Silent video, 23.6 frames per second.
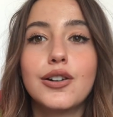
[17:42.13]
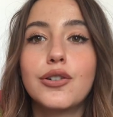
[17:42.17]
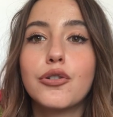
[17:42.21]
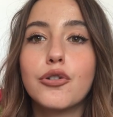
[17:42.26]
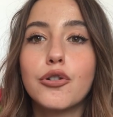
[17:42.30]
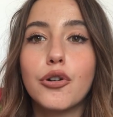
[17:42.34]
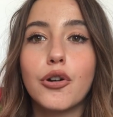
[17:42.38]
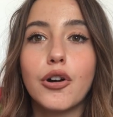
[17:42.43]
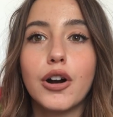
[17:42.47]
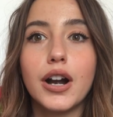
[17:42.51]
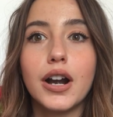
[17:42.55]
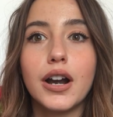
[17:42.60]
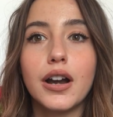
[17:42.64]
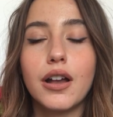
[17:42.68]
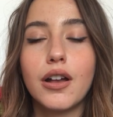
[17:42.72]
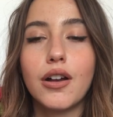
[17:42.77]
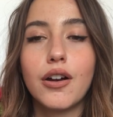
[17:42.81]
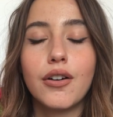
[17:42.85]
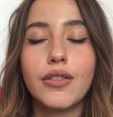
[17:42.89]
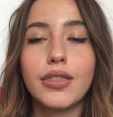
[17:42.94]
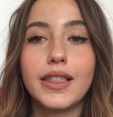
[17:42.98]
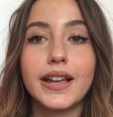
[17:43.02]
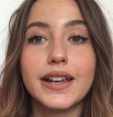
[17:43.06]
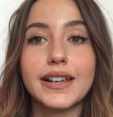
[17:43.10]
or
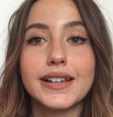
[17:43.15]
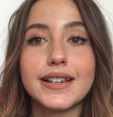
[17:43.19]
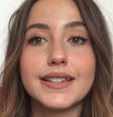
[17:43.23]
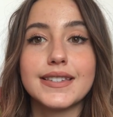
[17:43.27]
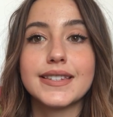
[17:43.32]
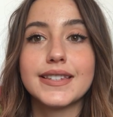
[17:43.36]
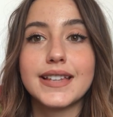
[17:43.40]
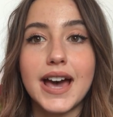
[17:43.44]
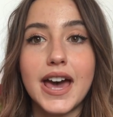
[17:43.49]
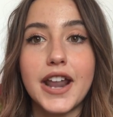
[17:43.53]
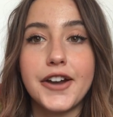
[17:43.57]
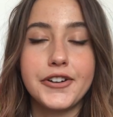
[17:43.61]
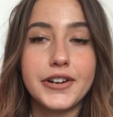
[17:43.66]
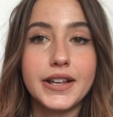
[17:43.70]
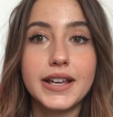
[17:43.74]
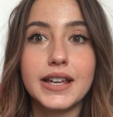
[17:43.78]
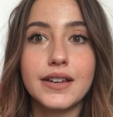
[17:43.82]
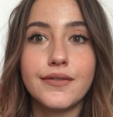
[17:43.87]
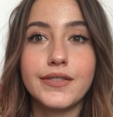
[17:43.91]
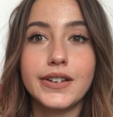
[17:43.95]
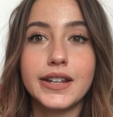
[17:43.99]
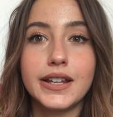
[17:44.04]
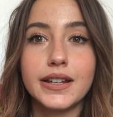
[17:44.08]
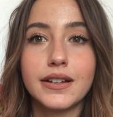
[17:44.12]
on like a Saturday
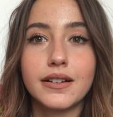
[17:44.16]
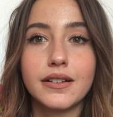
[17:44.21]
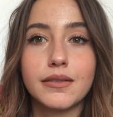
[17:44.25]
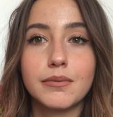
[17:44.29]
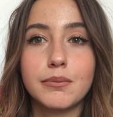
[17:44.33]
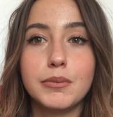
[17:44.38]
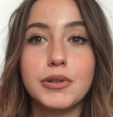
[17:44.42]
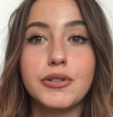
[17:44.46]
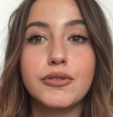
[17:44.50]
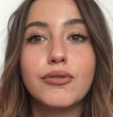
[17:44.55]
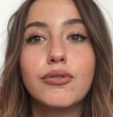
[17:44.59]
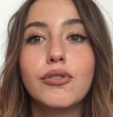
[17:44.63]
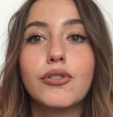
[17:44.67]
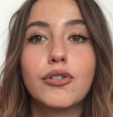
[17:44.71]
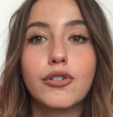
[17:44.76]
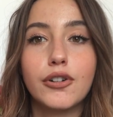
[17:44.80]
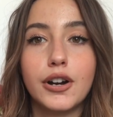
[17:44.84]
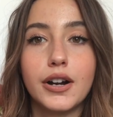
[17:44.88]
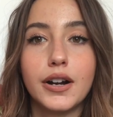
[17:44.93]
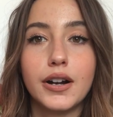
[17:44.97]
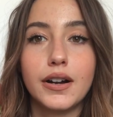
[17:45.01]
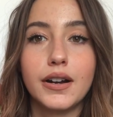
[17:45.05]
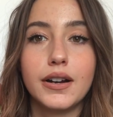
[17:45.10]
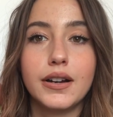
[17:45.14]
evening
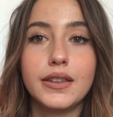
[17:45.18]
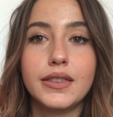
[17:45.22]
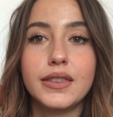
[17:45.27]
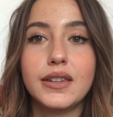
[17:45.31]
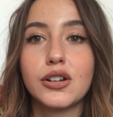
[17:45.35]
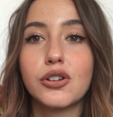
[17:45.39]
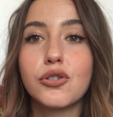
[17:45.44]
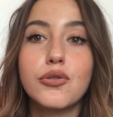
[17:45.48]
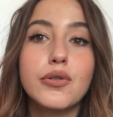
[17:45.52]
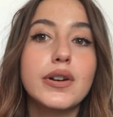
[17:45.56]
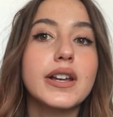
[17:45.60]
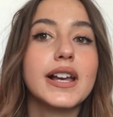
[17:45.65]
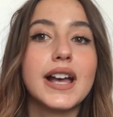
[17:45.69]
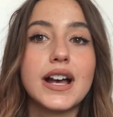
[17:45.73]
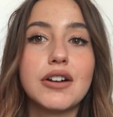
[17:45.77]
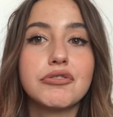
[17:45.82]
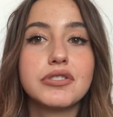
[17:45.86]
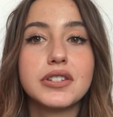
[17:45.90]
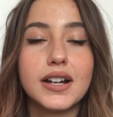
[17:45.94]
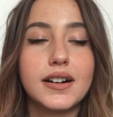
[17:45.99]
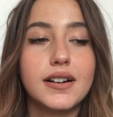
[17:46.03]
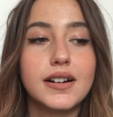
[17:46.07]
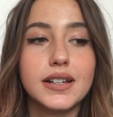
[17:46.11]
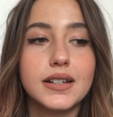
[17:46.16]
before the going out
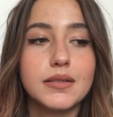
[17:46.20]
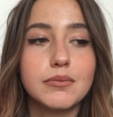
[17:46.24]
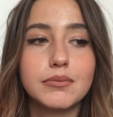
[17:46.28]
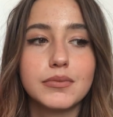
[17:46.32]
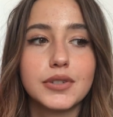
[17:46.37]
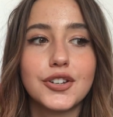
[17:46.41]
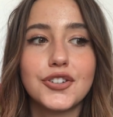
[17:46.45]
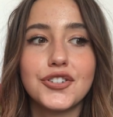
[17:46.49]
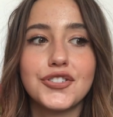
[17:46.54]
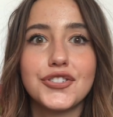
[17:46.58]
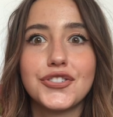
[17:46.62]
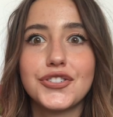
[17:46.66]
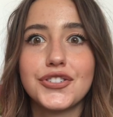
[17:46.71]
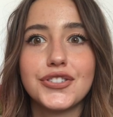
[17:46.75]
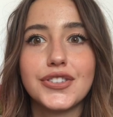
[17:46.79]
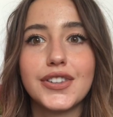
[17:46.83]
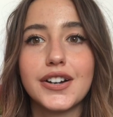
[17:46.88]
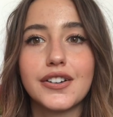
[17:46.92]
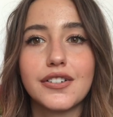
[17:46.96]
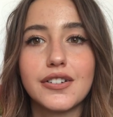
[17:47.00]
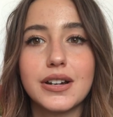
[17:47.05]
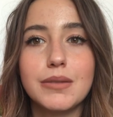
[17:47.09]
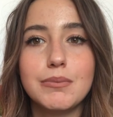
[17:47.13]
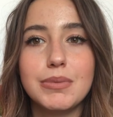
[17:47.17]
time, because
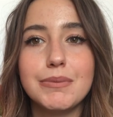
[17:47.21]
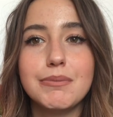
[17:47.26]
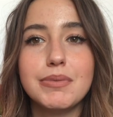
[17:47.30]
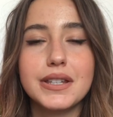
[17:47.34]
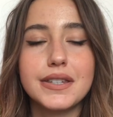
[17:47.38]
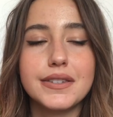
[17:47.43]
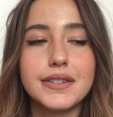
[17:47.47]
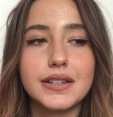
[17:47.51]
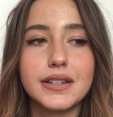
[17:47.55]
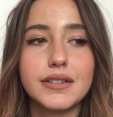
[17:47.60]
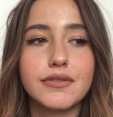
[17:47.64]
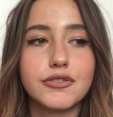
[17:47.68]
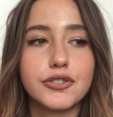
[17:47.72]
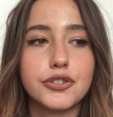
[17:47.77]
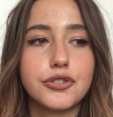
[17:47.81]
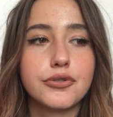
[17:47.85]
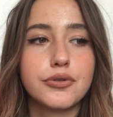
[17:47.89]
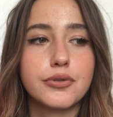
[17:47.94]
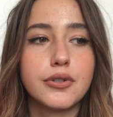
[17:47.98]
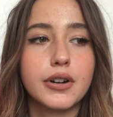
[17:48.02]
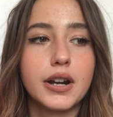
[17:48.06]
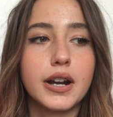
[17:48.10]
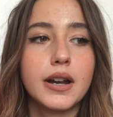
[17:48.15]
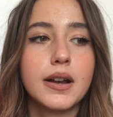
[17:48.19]
they're gonna be busy for
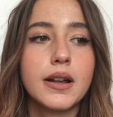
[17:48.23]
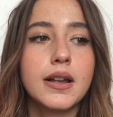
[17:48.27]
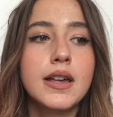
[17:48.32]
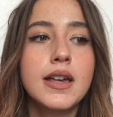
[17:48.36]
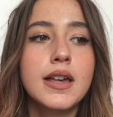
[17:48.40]
sure.